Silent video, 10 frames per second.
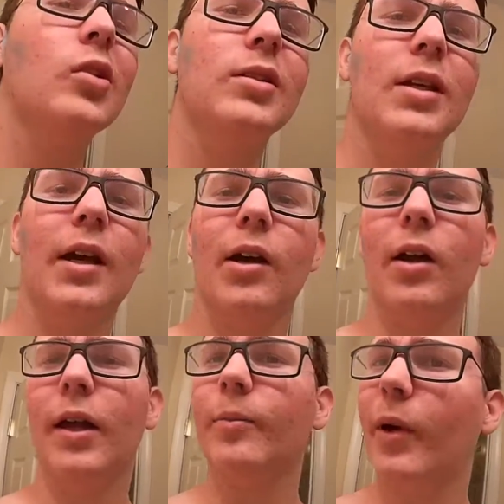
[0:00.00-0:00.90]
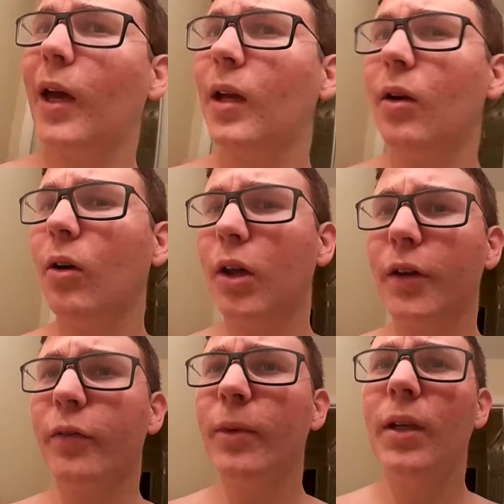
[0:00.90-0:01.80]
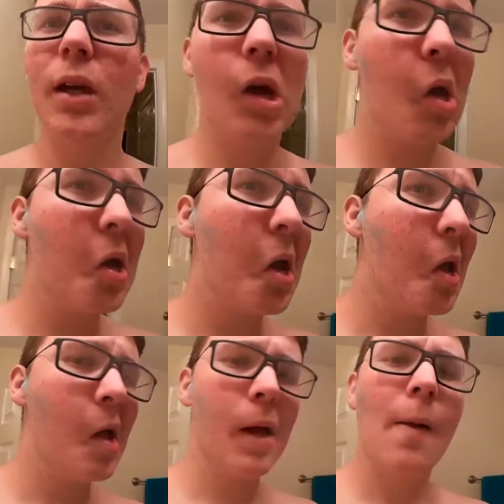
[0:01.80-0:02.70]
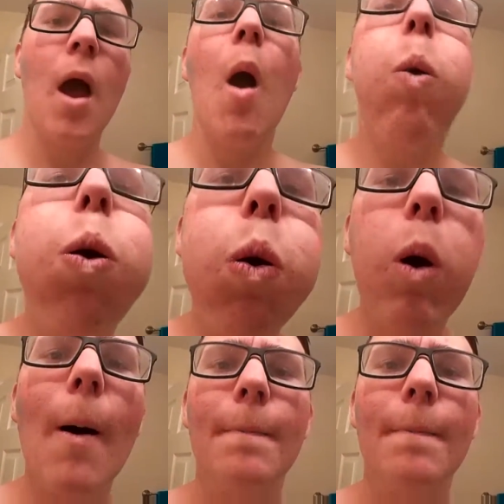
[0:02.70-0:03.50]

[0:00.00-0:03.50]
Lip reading: see, I got like paint all over me. Yeah.